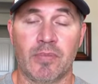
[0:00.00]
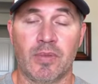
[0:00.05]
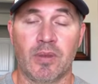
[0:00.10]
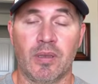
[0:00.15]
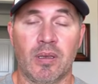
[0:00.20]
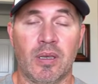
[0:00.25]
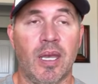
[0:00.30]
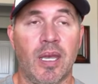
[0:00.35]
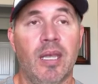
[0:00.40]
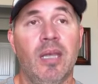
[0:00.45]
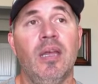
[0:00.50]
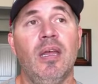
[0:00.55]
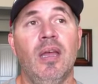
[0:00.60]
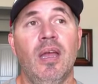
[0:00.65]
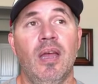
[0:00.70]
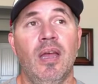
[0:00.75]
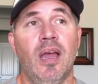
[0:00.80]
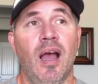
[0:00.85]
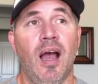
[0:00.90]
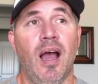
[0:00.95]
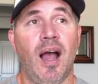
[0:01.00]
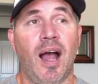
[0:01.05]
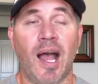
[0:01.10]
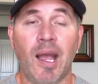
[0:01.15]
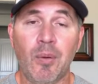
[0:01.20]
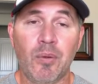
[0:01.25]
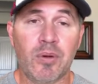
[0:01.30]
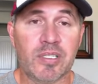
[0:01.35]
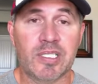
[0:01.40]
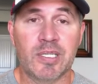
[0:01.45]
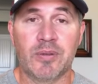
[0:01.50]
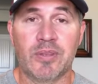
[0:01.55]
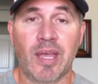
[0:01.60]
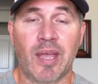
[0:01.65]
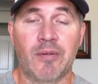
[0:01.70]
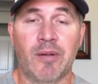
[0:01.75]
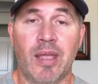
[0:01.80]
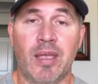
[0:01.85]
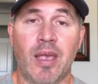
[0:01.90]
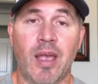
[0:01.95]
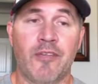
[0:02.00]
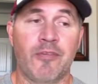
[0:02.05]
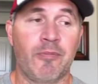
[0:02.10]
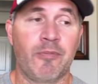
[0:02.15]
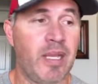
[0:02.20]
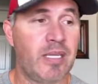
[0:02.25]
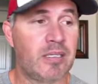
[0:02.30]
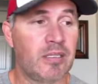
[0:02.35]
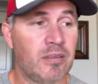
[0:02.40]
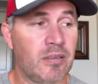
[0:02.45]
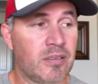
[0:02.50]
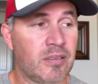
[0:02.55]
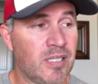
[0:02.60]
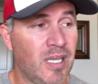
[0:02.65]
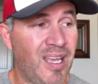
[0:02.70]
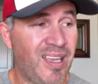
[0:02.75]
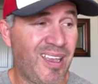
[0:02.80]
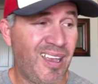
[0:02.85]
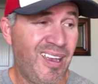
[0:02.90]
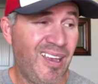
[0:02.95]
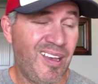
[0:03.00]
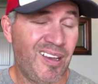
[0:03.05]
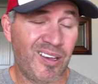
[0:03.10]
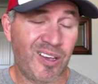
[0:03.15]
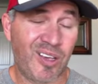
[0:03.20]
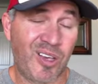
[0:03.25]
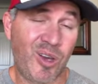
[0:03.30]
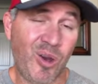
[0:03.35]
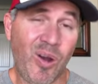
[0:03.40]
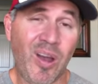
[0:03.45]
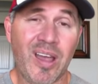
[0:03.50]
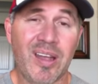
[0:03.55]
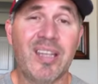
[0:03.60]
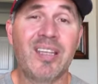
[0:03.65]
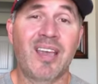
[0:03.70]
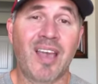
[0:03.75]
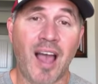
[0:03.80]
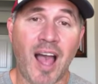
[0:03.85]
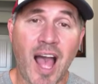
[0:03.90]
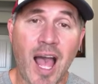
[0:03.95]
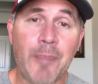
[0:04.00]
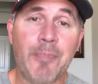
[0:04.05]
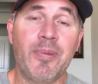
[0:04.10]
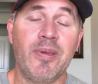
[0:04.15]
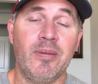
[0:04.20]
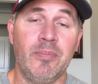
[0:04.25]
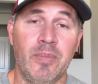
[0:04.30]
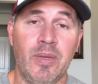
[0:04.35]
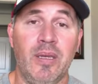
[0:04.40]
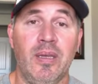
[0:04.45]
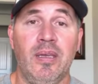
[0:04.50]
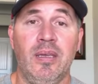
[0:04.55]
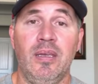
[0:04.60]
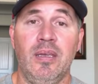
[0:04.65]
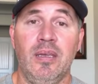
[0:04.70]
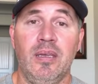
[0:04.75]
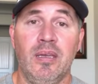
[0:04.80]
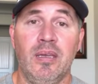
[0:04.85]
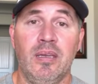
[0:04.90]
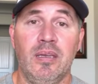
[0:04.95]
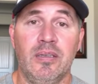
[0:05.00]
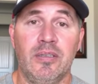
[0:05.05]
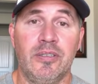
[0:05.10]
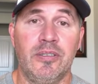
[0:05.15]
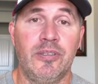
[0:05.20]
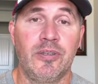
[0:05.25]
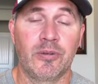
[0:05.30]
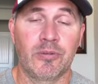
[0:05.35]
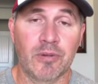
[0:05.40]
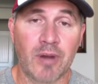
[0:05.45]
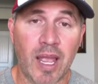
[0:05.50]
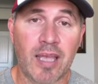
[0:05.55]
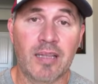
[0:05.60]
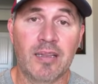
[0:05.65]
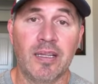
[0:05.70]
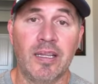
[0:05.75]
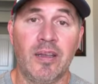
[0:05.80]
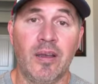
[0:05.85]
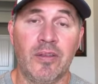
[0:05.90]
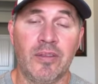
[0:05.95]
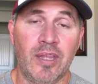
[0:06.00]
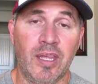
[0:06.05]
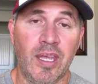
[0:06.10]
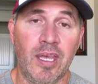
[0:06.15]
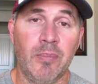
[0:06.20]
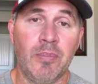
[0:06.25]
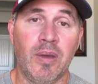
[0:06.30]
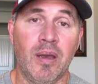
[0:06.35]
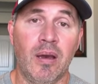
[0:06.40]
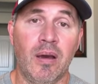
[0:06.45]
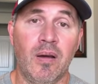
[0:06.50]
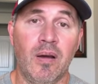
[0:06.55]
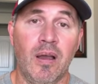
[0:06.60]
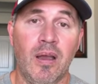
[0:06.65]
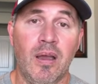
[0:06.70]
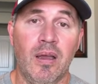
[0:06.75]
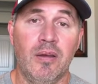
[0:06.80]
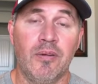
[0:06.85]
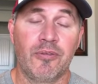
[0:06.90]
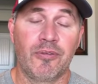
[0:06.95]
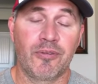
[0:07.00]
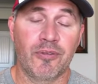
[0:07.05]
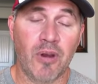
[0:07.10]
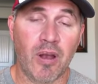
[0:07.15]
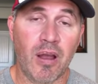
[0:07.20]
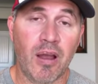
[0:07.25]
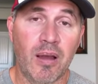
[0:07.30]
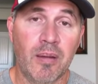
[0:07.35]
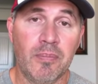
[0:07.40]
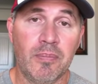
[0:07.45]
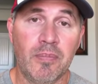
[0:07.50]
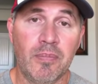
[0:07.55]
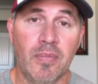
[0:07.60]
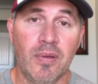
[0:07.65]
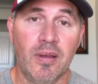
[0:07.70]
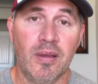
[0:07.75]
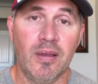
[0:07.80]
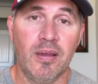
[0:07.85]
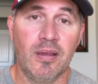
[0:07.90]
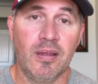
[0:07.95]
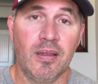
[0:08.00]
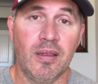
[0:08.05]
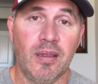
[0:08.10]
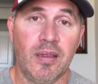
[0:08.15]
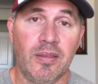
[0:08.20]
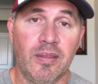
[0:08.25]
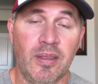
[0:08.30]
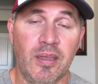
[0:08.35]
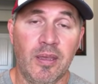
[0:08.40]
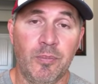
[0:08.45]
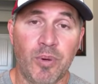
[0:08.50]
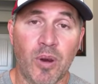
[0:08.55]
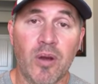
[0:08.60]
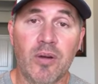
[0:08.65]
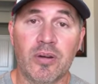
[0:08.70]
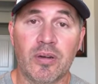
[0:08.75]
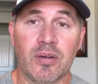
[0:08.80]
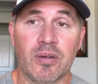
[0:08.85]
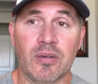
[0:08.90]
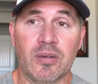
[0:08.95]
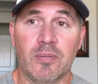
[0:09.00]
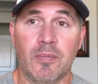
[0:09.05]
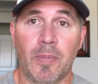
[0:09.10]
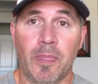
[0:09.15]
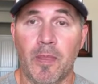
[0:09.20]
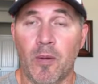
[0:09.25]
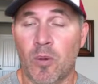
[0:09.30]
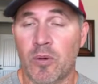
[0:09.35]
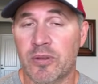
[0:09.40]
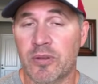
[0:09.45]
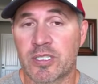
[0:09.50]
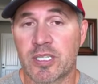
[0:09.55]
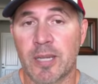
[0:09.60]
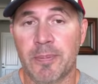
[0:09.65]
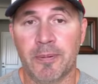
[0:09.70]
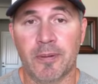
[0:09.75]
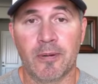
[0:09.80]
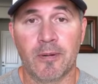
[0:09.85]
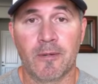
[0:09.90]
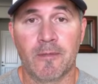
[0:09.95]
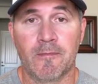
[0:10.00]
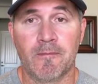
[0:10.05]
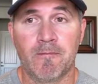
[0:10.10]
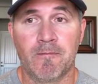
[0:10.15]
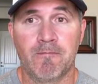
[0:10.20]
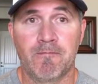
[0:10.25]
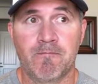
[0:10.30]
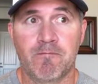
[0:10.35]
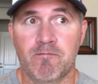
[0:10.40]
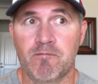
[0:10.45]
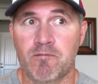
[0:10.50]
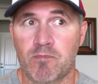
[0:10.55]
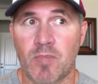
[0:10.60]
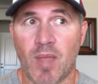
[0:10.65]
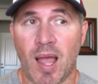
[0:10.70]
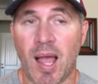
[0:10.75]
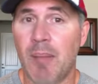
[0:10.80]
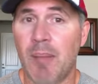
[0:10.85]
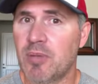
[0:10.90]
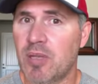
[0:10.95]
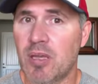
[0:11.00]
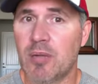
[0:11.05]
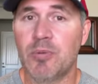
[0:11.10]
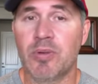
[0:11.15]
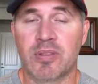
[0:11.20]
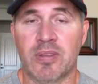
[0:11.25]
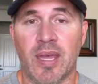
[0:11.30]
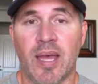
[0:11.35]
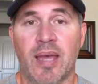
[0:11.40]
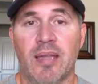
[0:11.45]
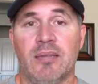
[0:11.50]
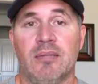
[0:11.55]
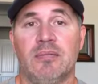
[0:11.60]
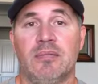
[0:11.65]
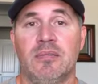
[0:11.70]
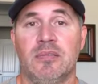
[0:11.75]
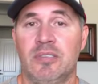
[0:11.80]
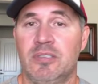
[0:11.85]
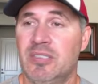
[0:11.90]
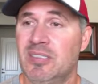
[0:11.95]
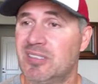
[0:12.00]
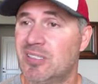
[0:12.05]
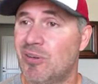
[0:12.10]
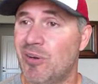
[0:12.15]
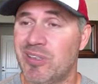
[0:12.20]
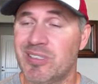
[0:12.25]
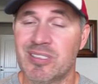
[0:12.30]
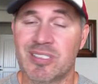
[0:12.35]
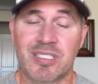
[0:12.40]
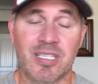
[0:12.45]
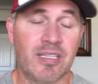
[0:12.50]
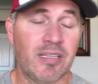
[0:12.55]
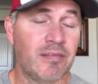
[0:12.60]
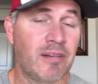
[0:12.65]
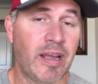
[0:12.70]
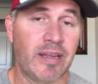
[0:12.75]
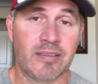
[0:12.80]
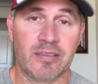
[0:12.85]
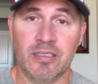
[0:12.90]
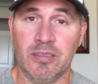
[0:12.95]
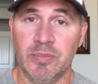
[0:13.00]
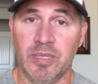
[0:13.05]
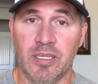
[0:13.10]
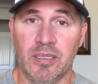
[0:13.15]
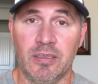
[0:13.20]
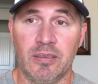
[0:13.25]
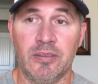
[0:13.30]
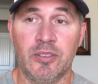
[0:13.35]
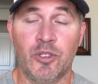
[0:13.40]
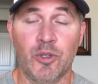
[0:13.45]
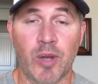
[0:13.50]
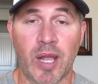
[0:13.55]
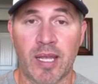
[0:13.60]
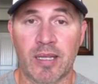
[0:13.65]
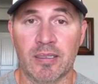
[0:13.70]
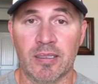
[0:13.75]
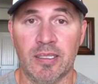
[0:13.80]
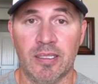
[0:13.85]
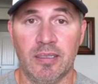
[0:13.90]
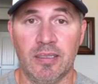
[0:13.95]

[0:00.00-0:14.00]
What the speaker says: Okay? I want to see what that rate confirmation looks like. Go ahead and copy me directly on the email from the broker or the shipper. I'm good with that. Just go ahead and send it right to me directly.